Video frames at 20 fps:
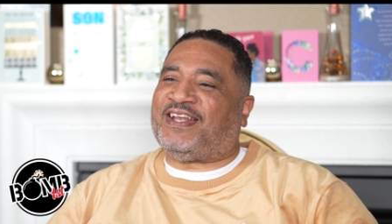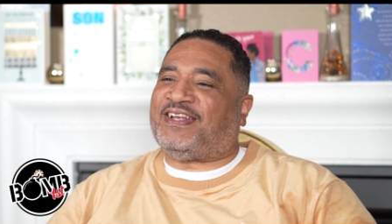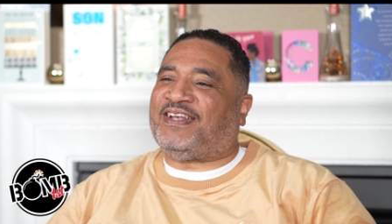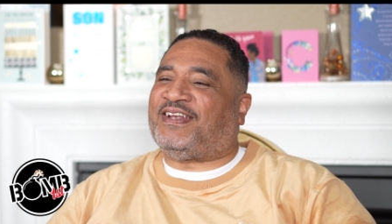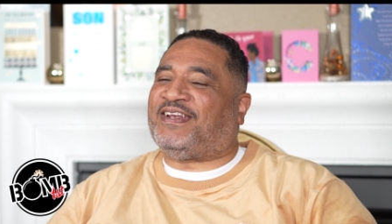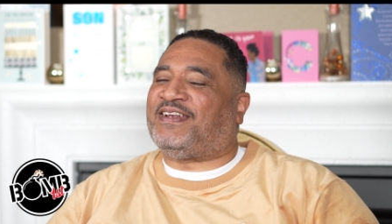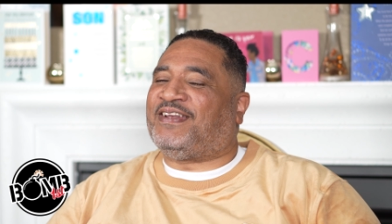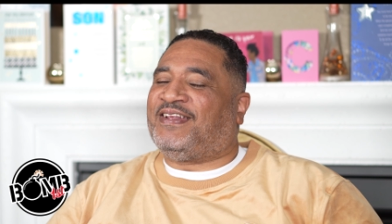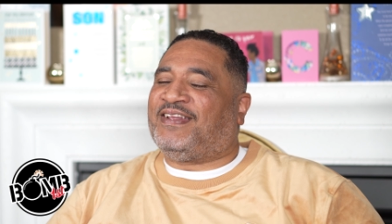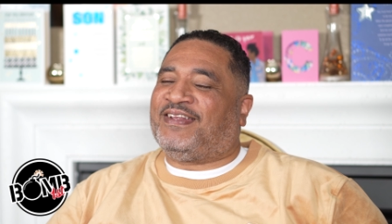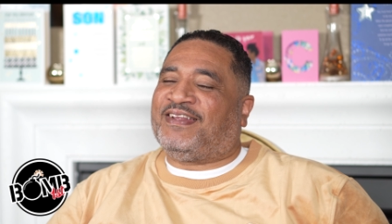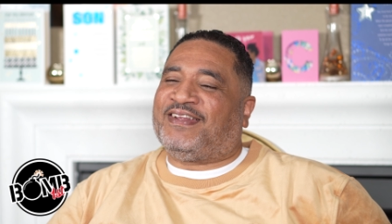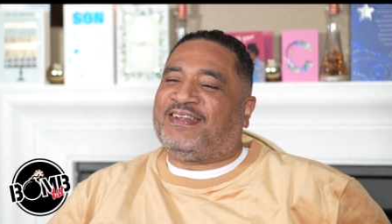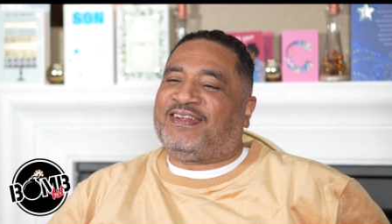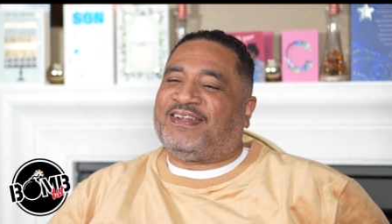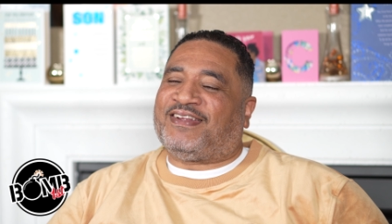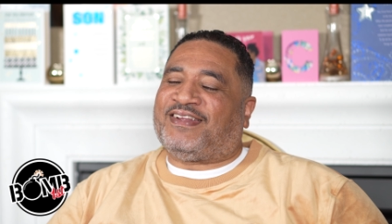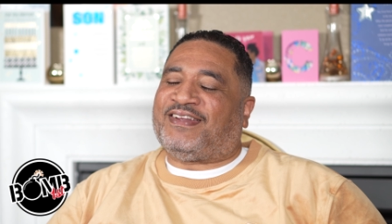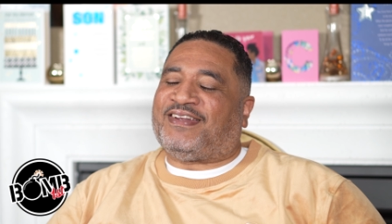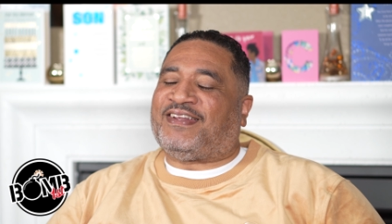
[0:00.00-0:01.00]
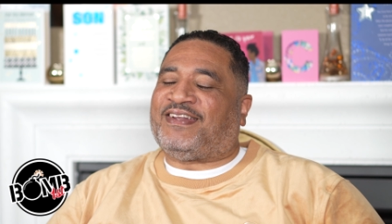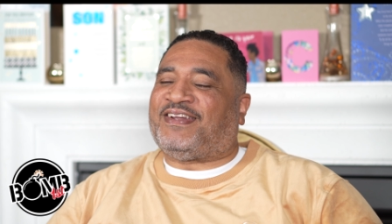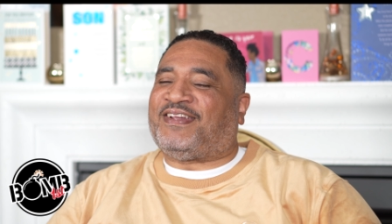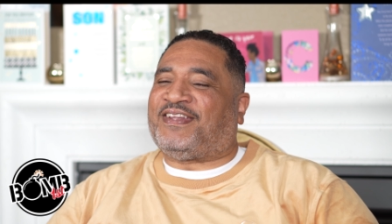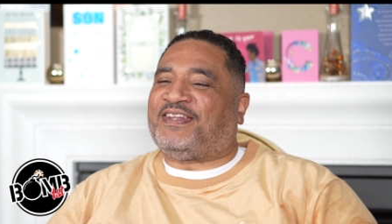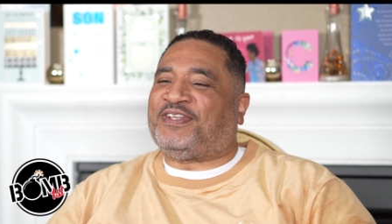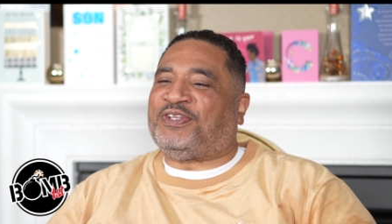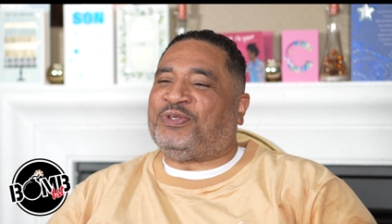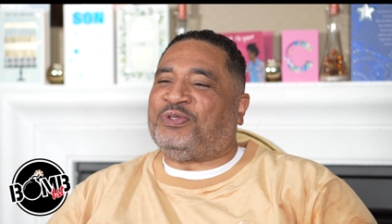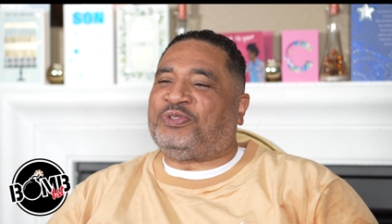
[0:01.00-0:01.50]
And, and then
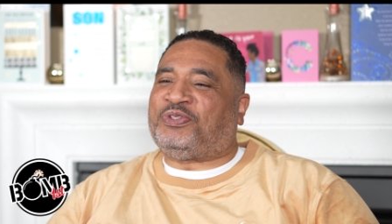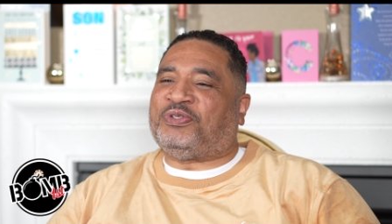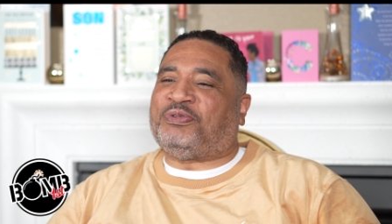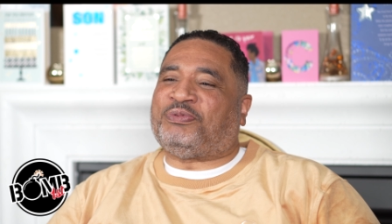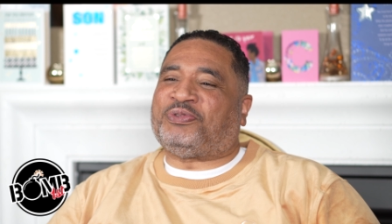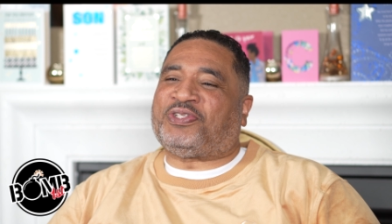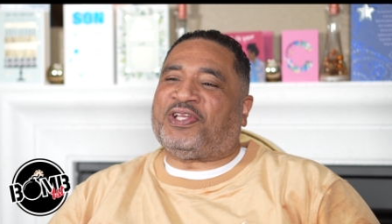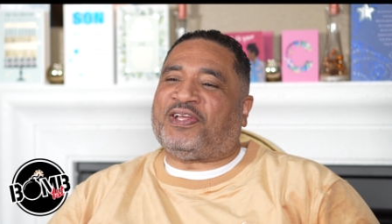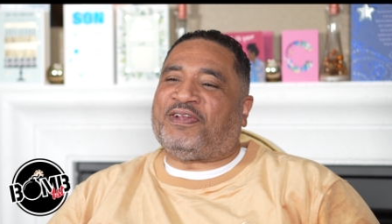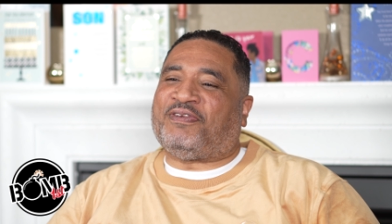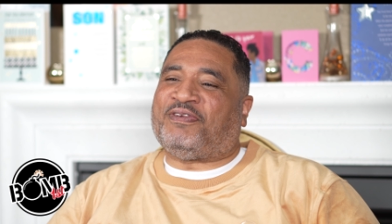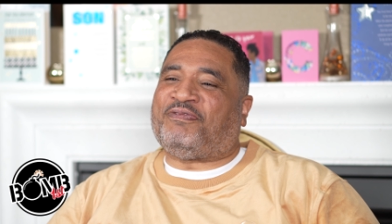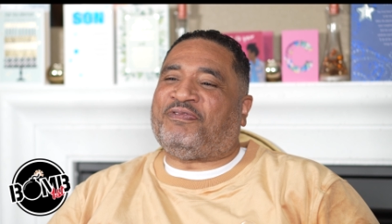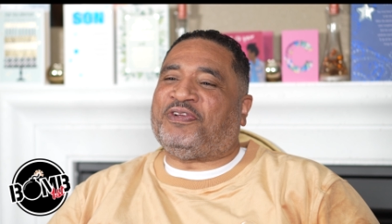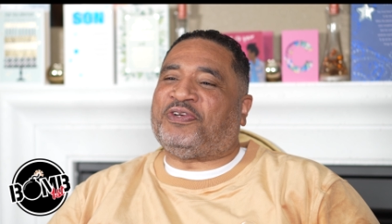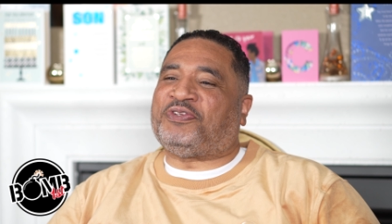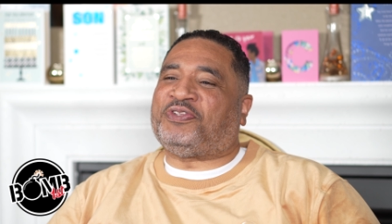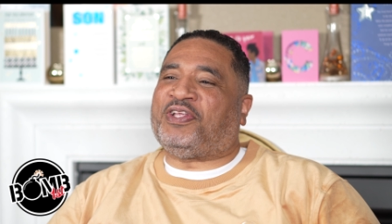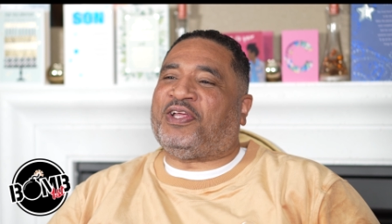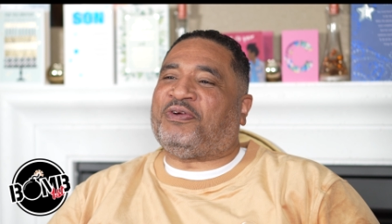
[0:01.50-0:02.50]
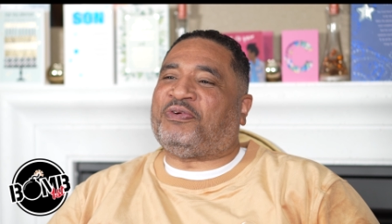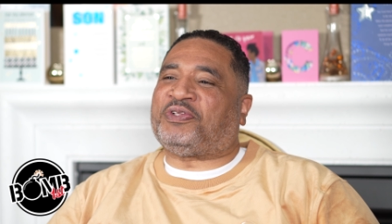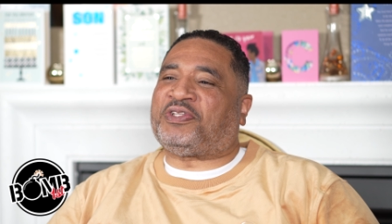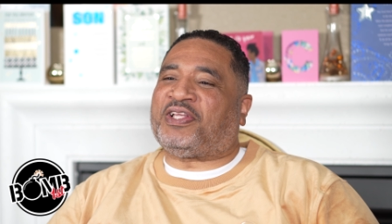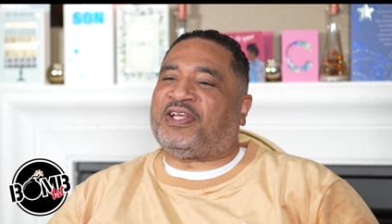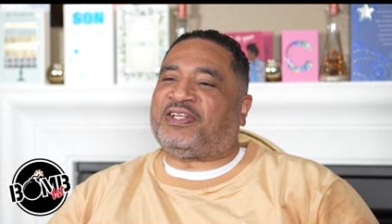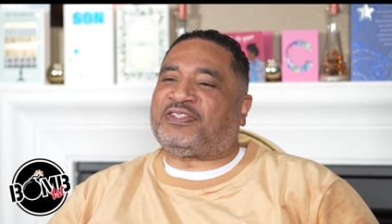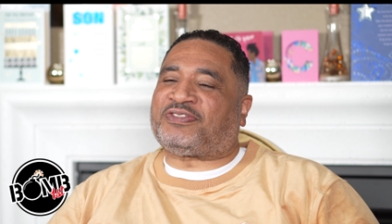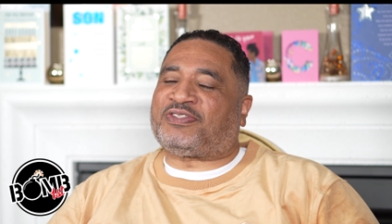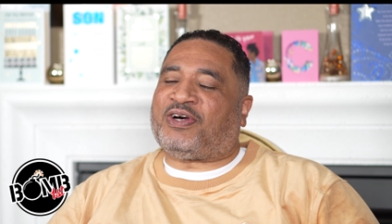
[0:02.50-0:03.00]
other YouTubers had a field day with
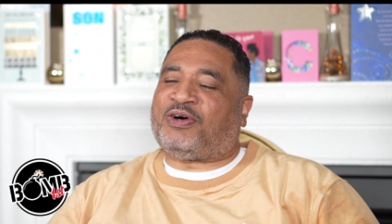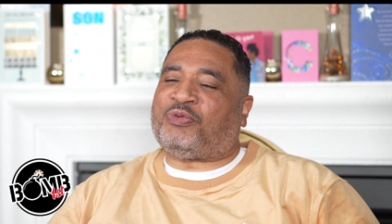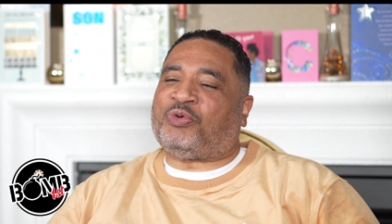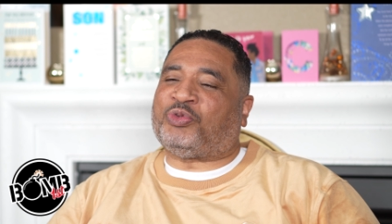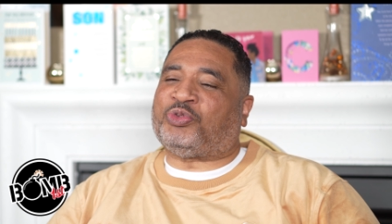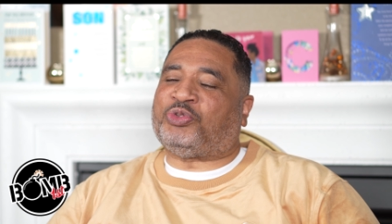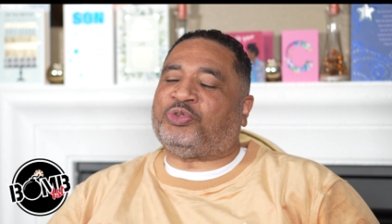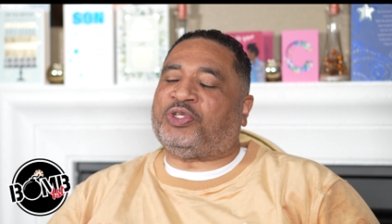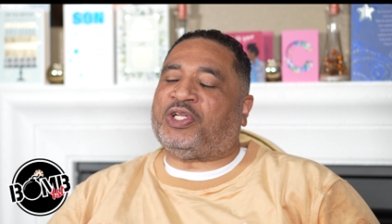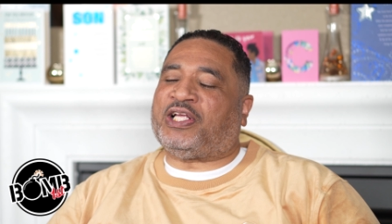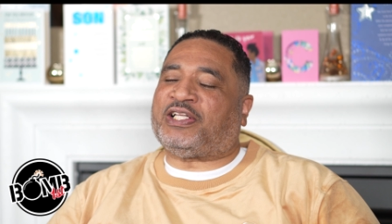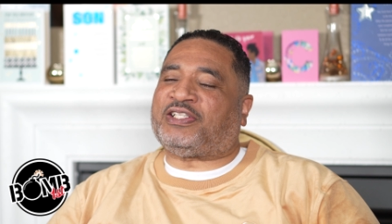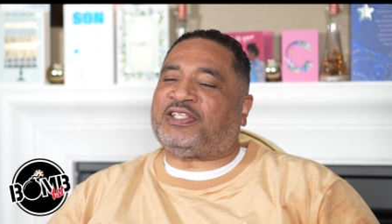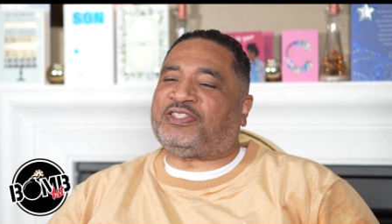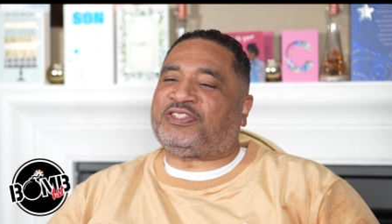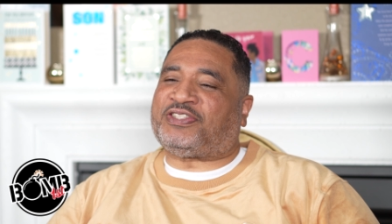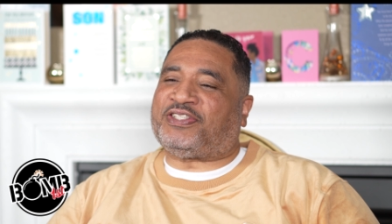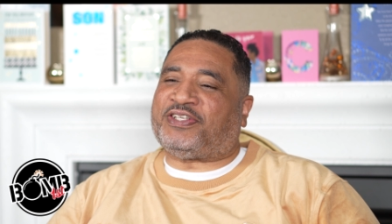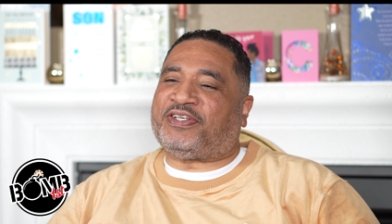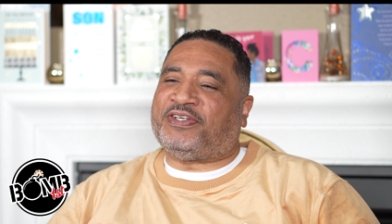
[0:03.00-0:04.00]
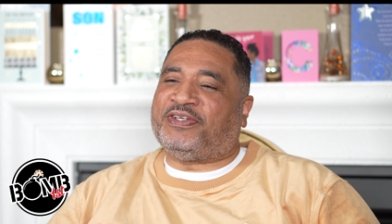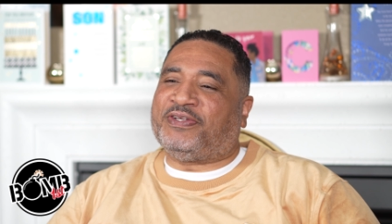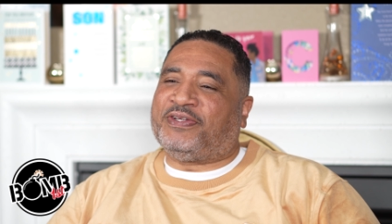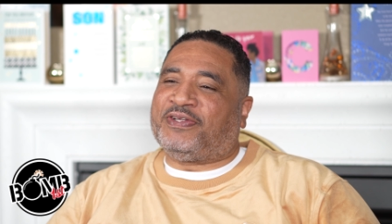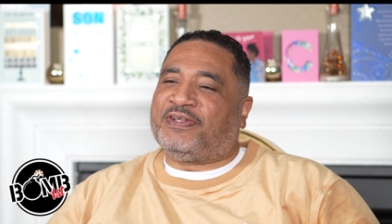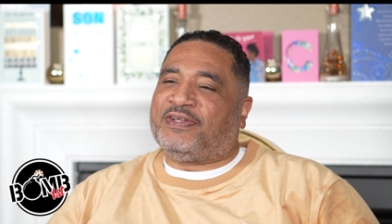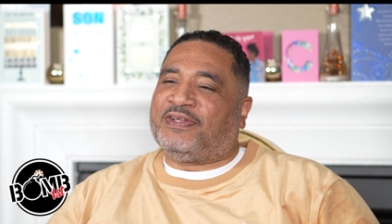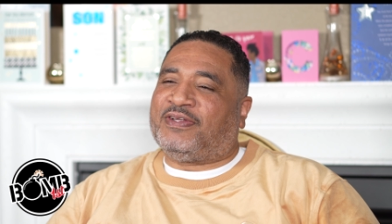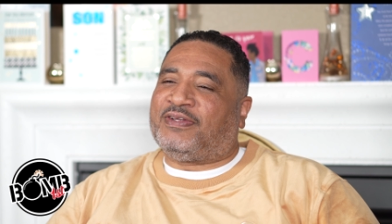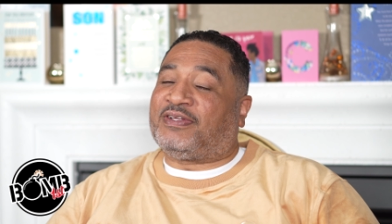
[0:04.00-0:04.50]
that, so I won't do that this year
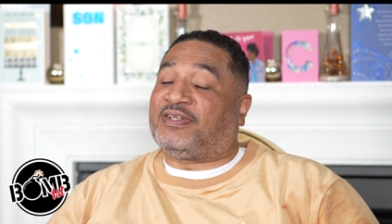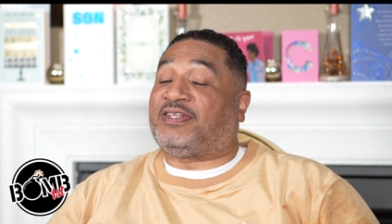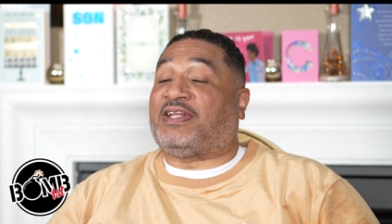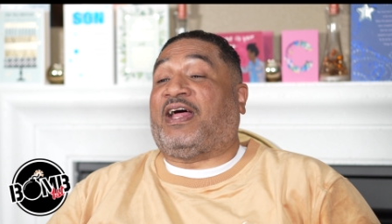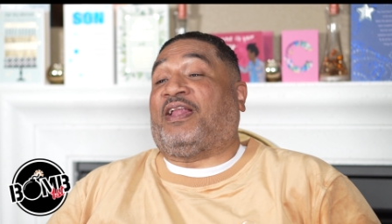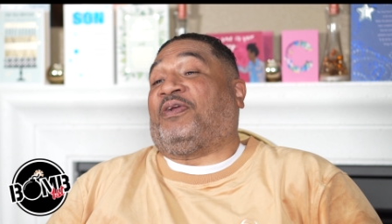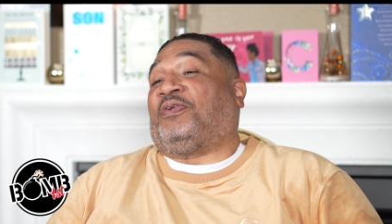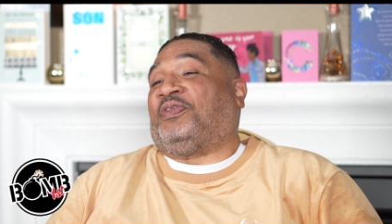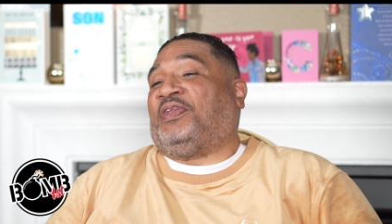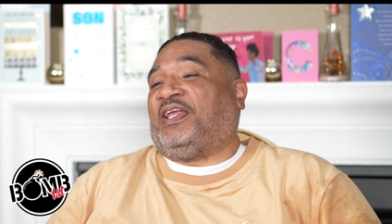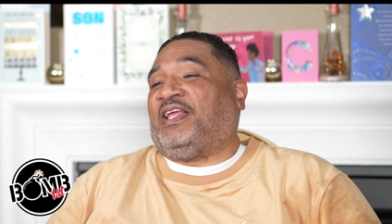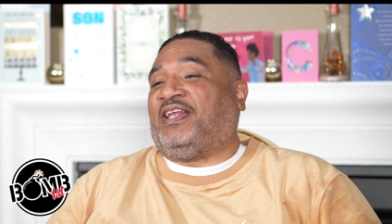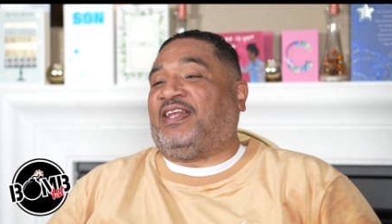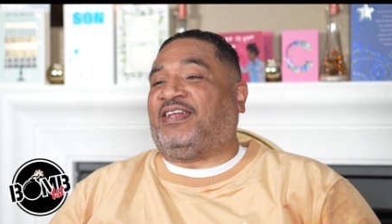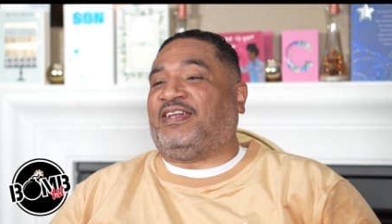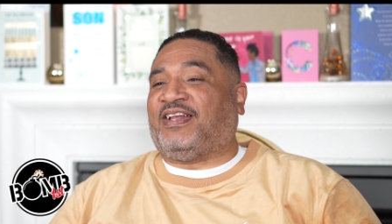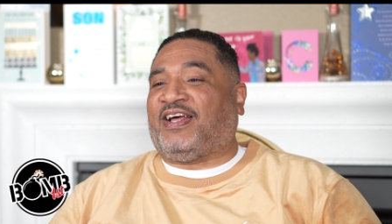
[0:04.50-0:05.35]
because I don't need it.